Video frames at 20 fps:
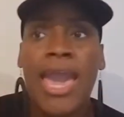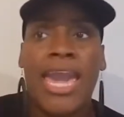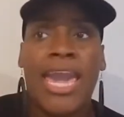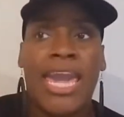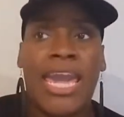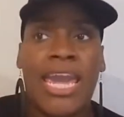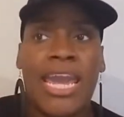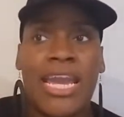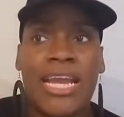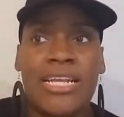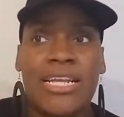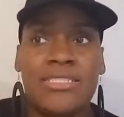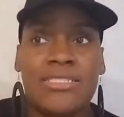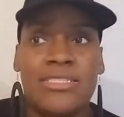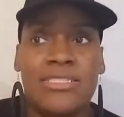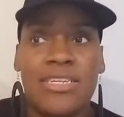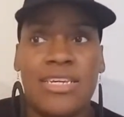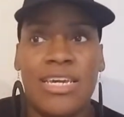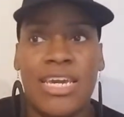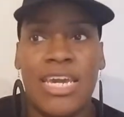and
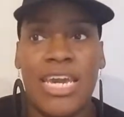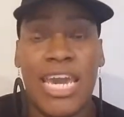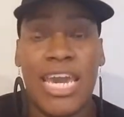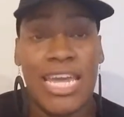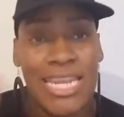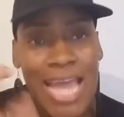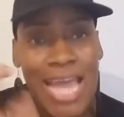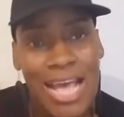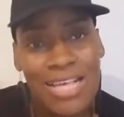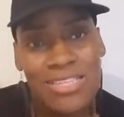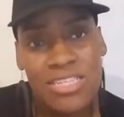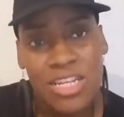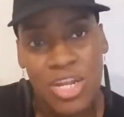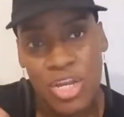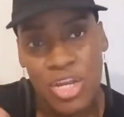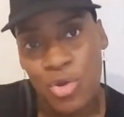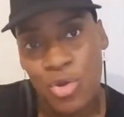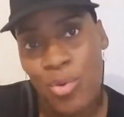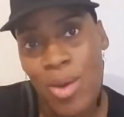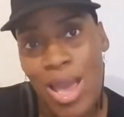that's in the
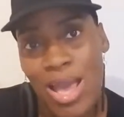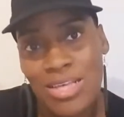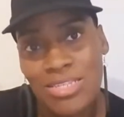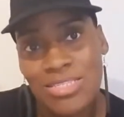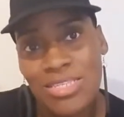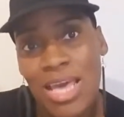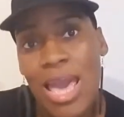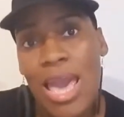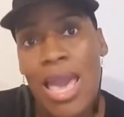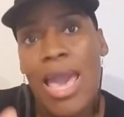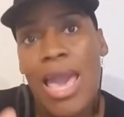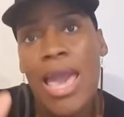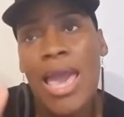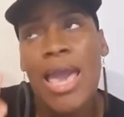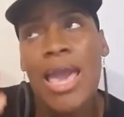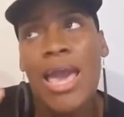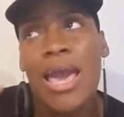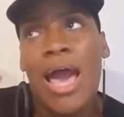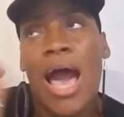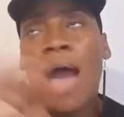US.
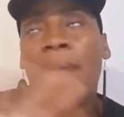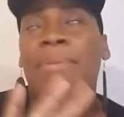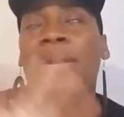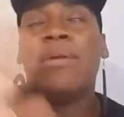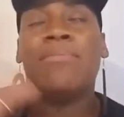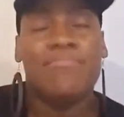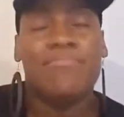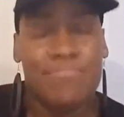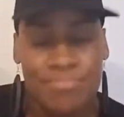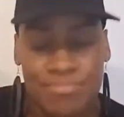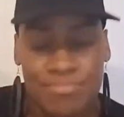I mean,